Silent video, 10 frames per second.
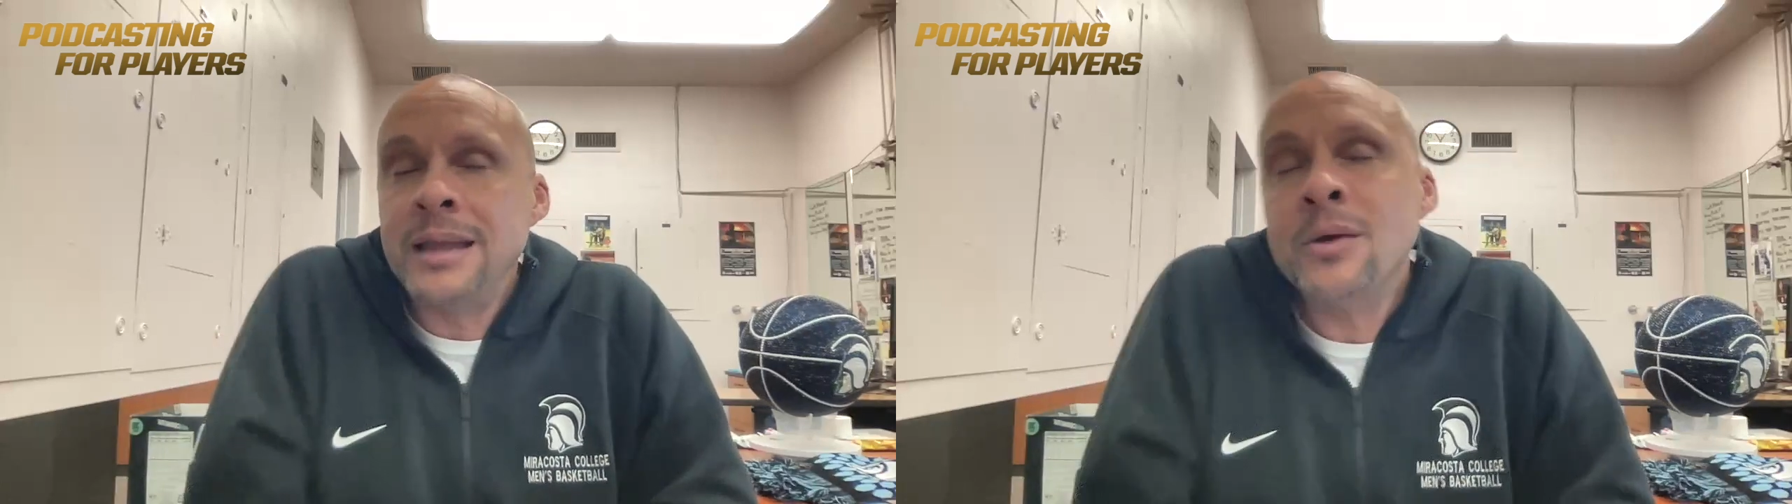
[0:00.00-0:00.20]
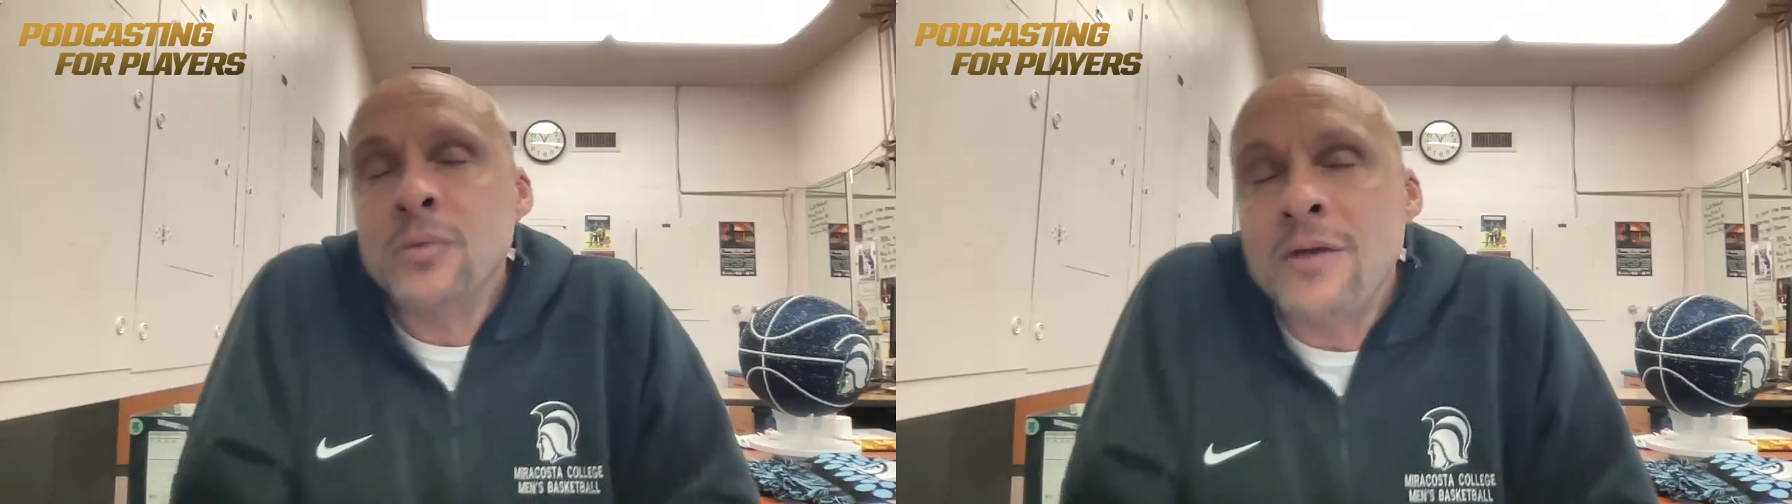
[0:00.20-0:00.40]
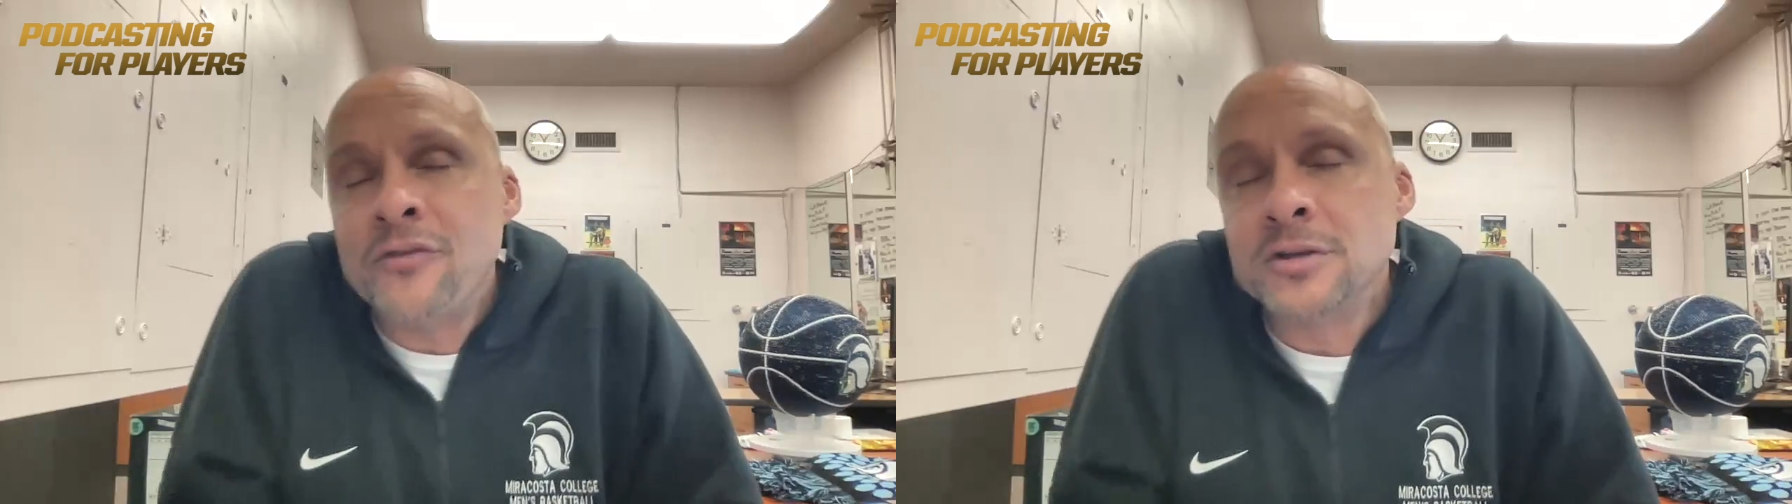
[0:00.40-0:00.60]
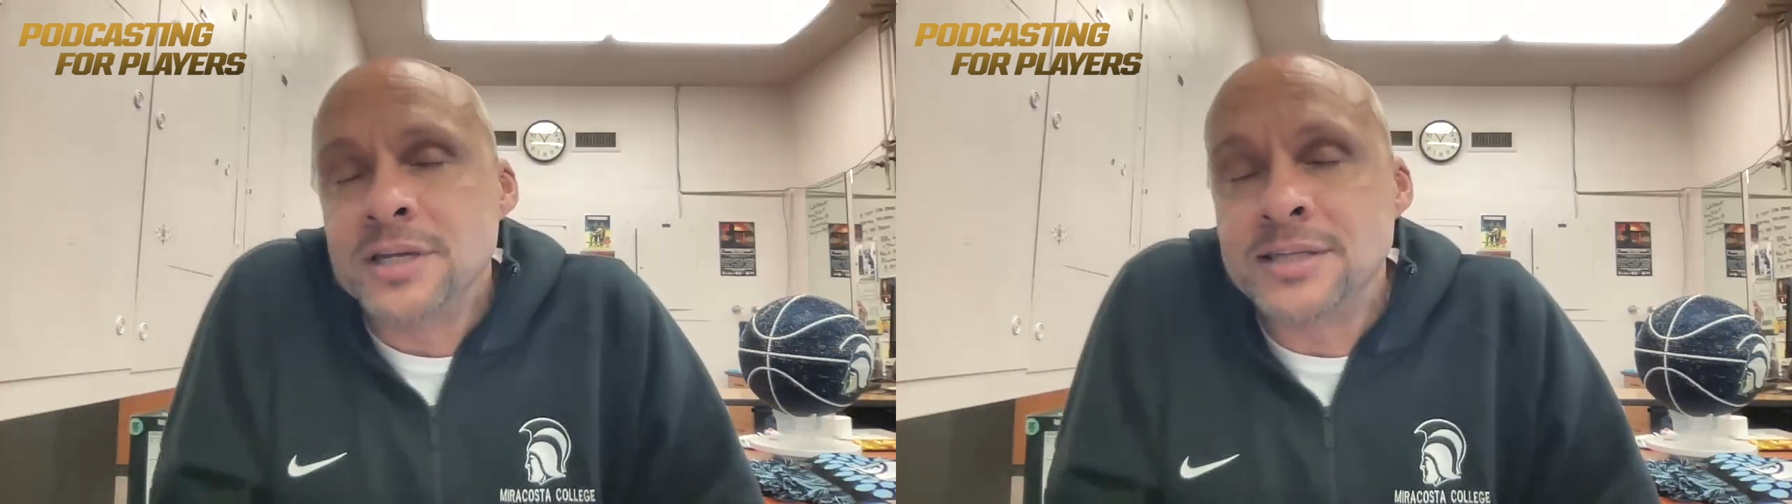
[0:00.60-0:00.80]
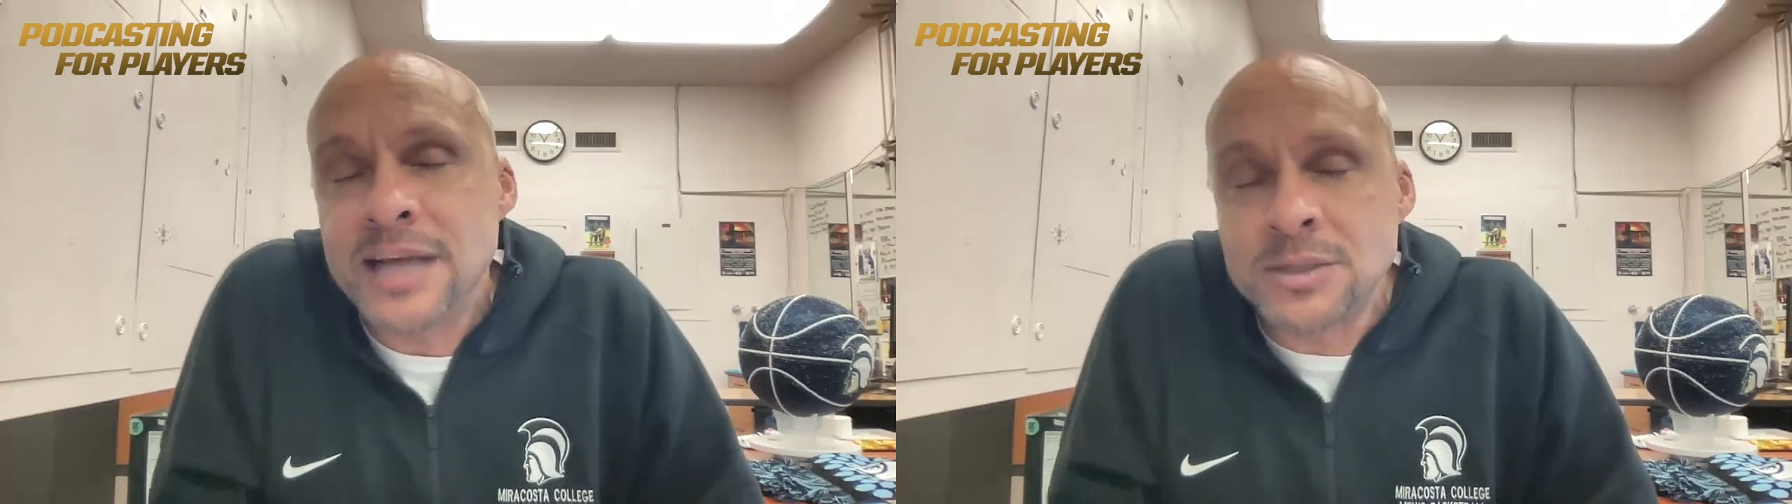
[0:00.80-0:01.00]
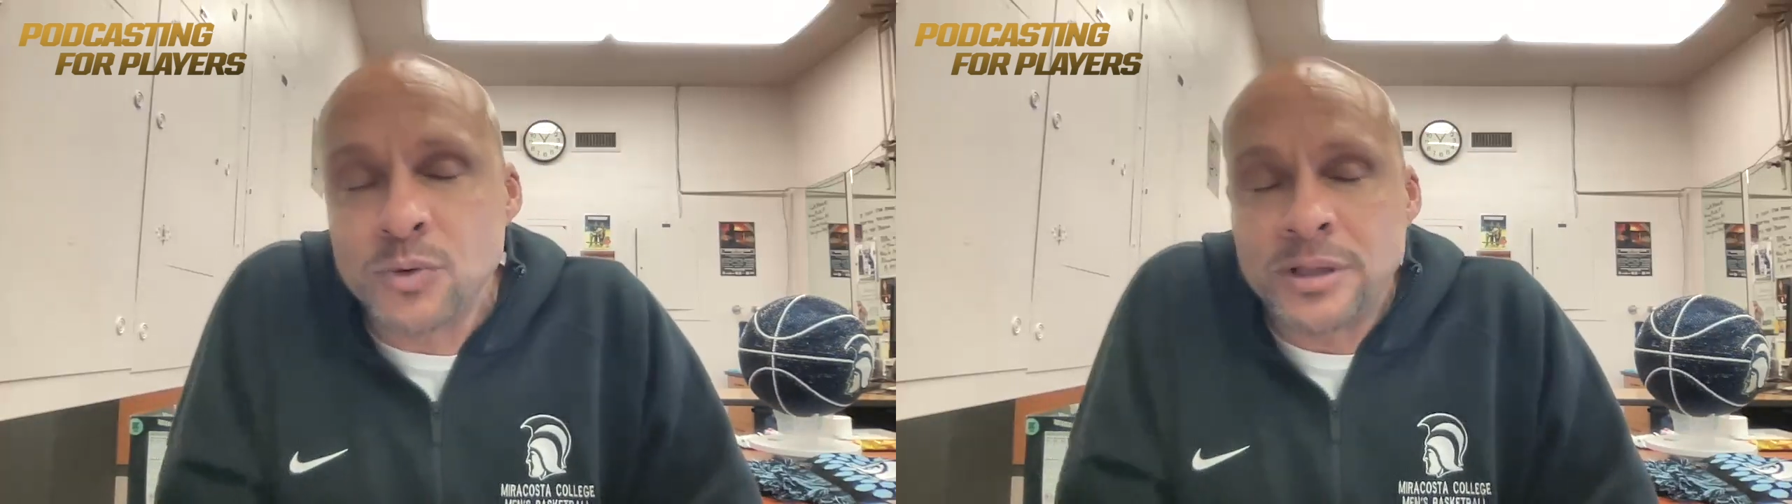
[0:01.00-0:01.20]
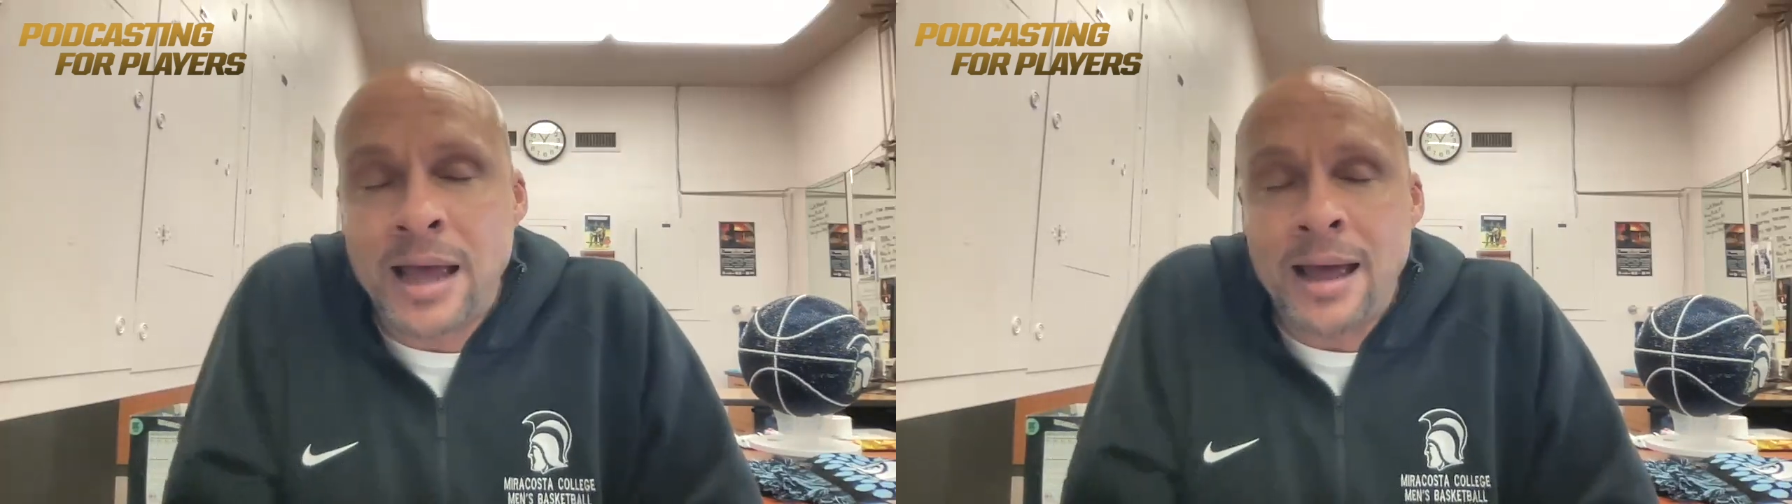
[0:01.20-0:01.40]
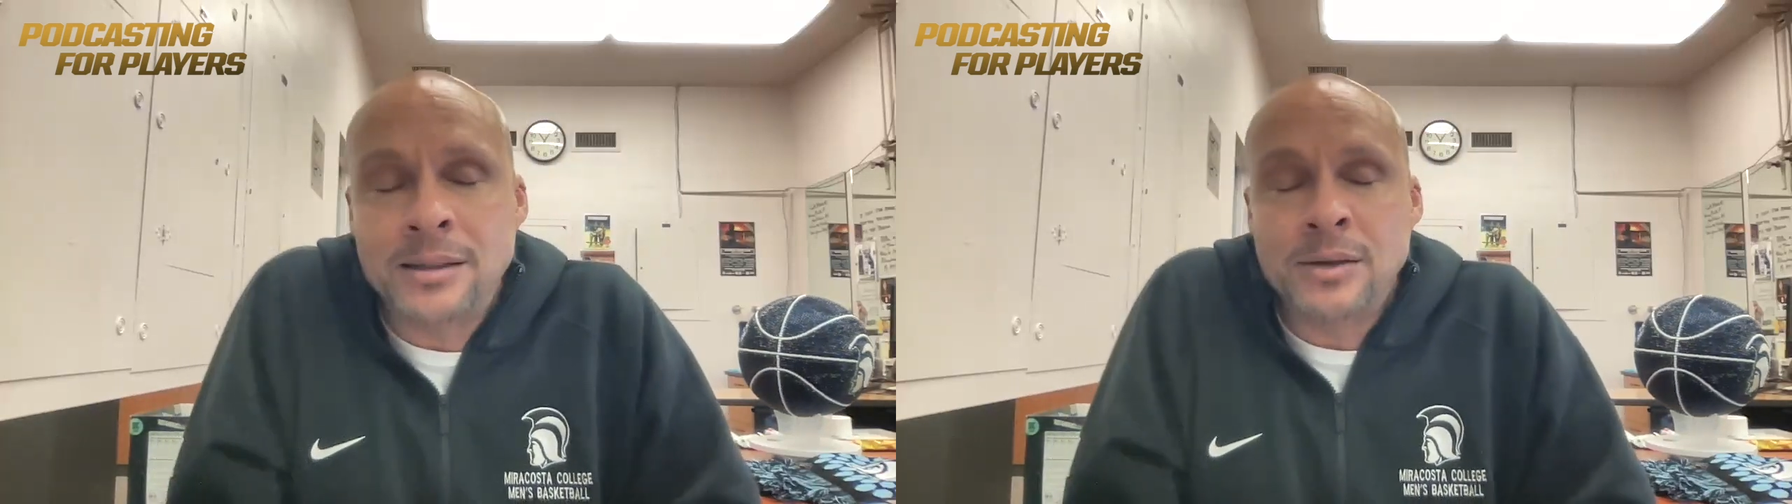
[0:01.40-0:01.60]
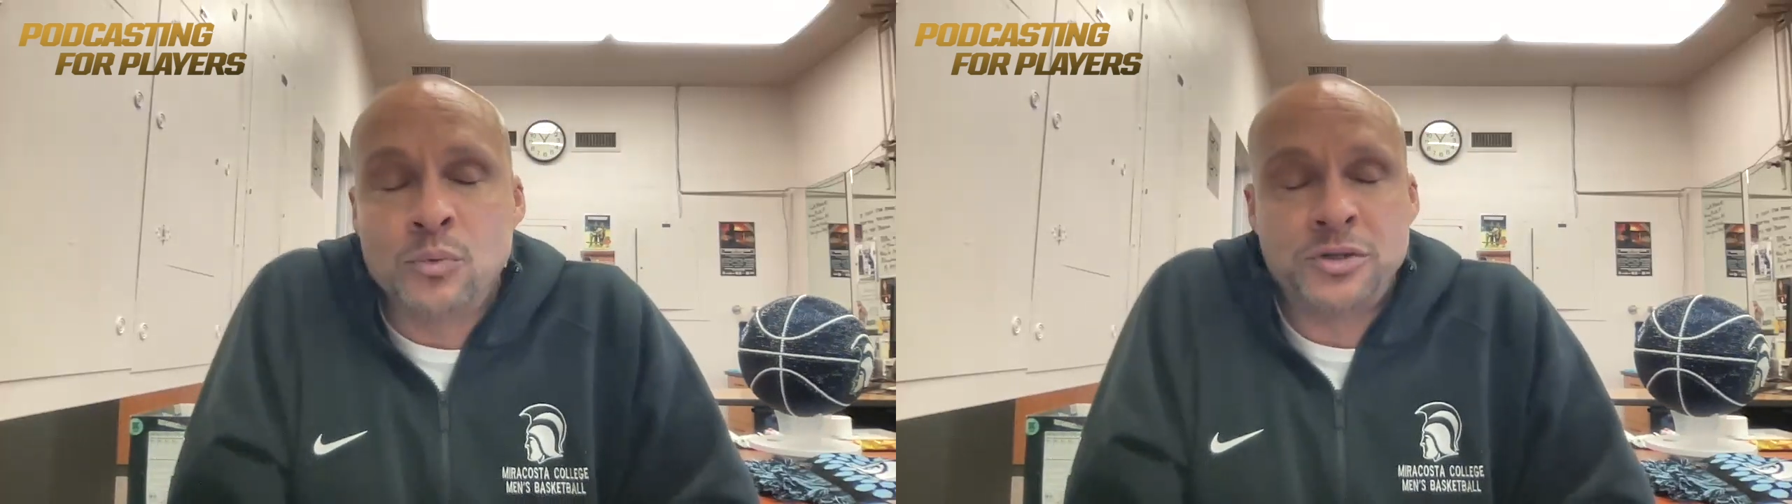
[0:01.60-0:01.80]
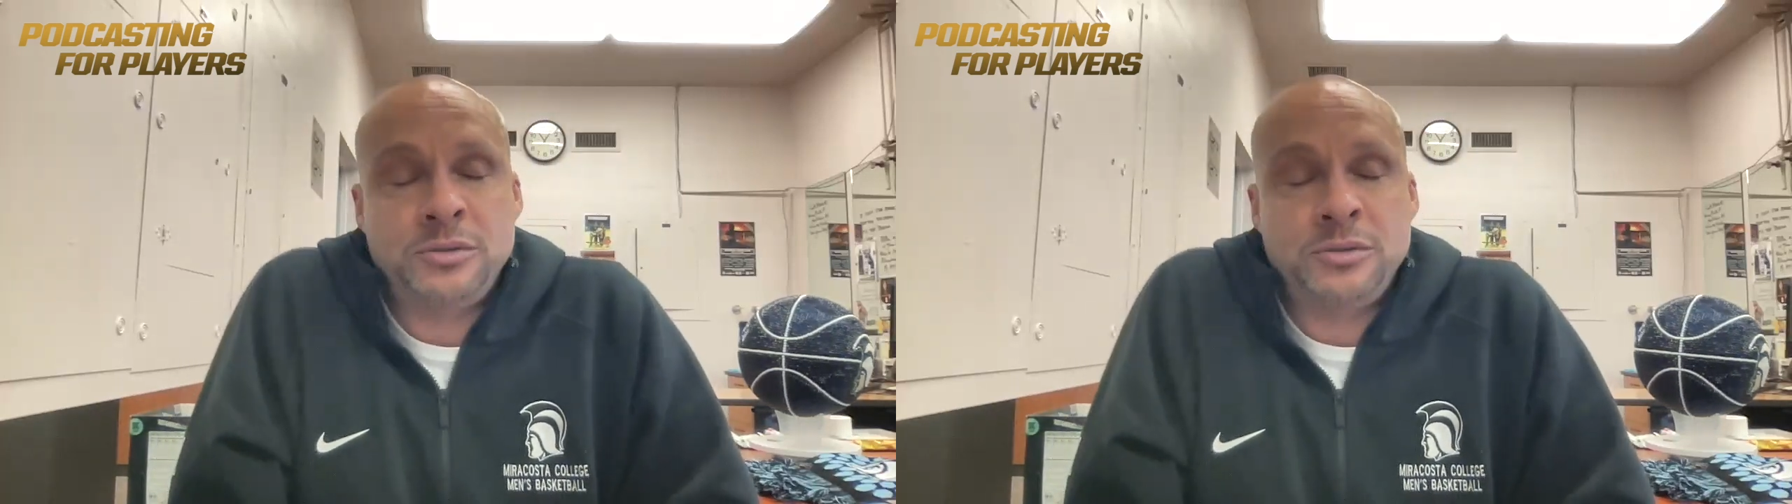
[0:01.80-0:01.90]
And then when they feel success with that, then